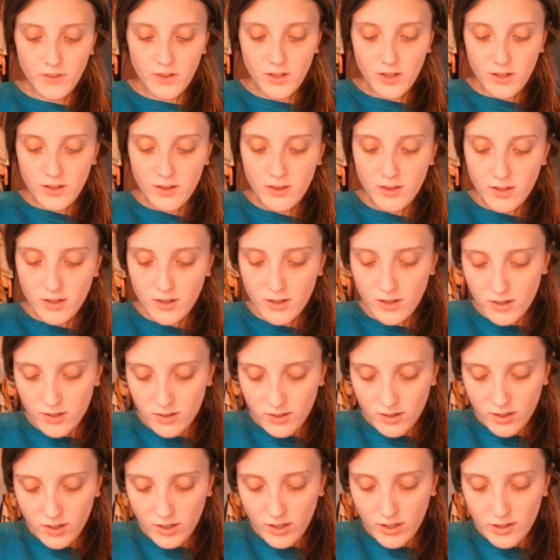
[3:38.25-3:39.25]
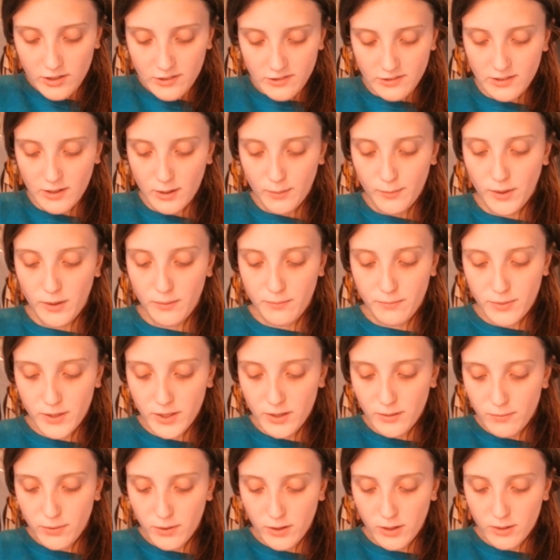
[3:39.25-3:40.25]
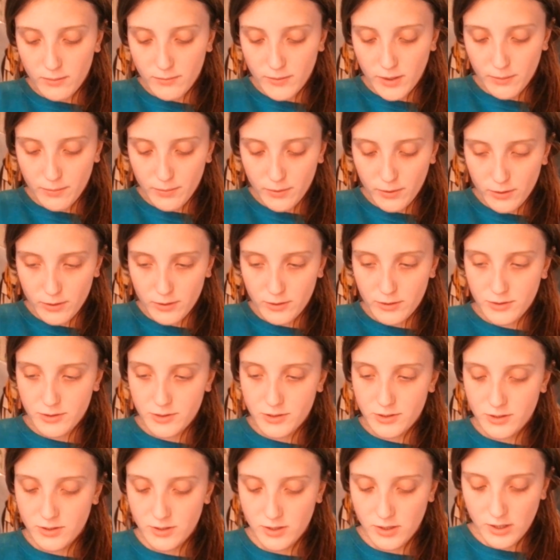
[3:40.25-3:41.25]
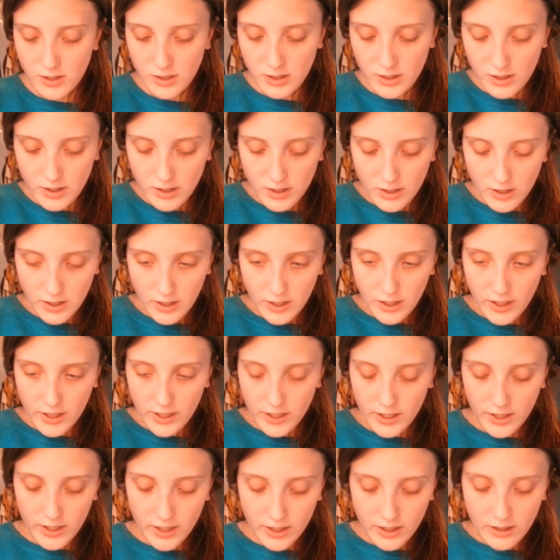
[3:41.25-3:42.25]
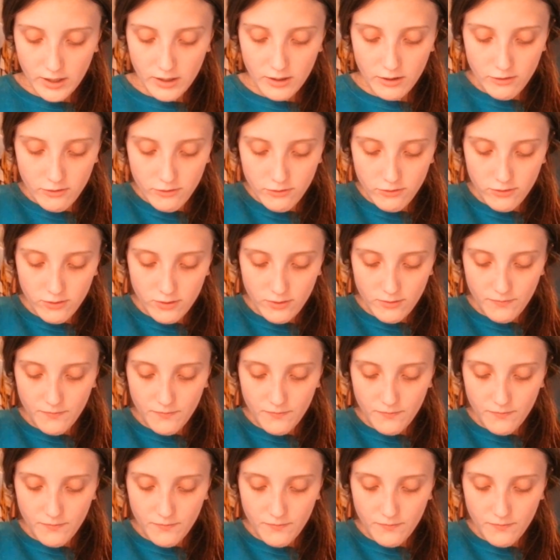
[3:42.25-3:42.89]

And then inside my big part of my purse, I have